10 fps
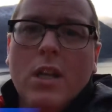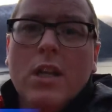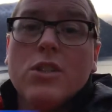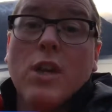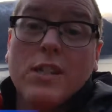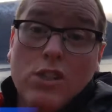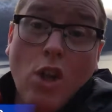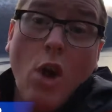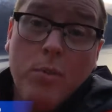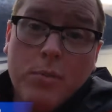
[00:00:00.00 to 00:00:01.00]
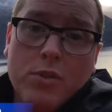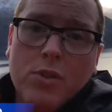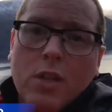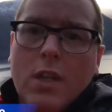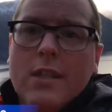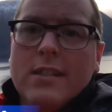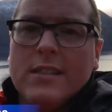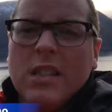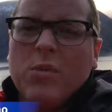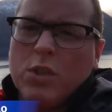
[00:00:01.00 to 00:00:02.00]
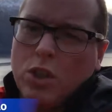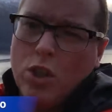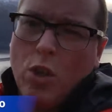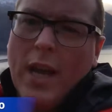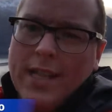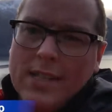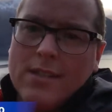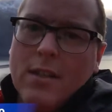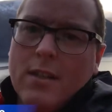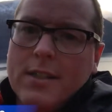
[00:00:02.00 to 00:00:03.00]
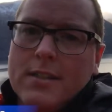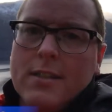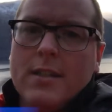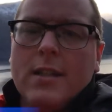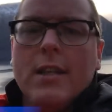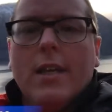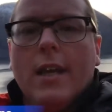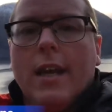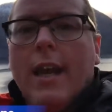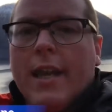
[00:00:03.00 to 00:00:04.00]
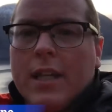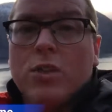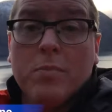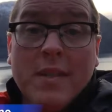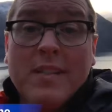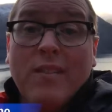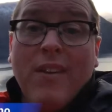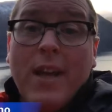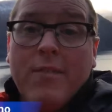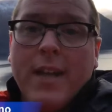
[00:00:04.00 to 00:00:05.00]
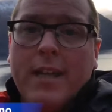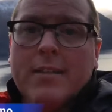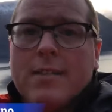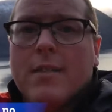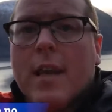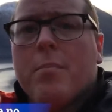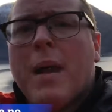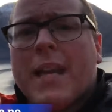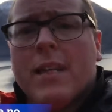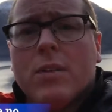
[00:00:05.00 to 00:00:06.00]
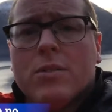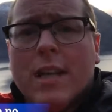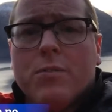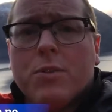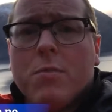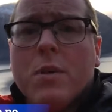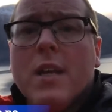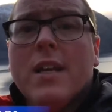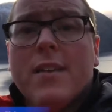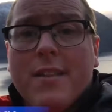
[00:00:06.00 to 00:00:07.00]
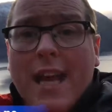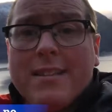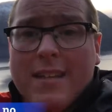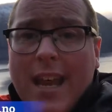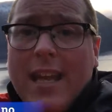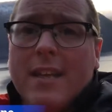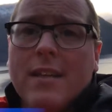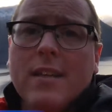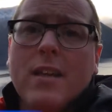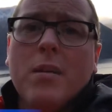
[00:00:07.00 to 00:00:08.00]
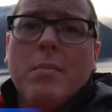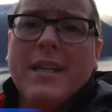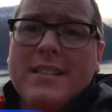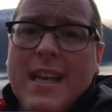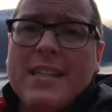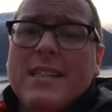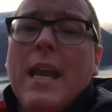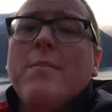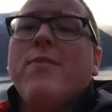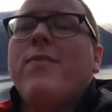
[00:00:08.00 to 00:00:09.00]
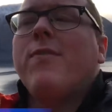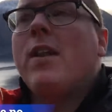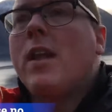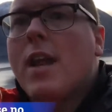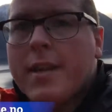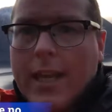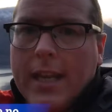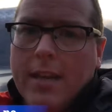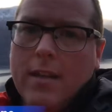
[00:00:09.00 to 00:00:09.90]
so I stopped since this was a short exercise. And I took myself out of it. And back in the hotel room that day, my tears came flooding,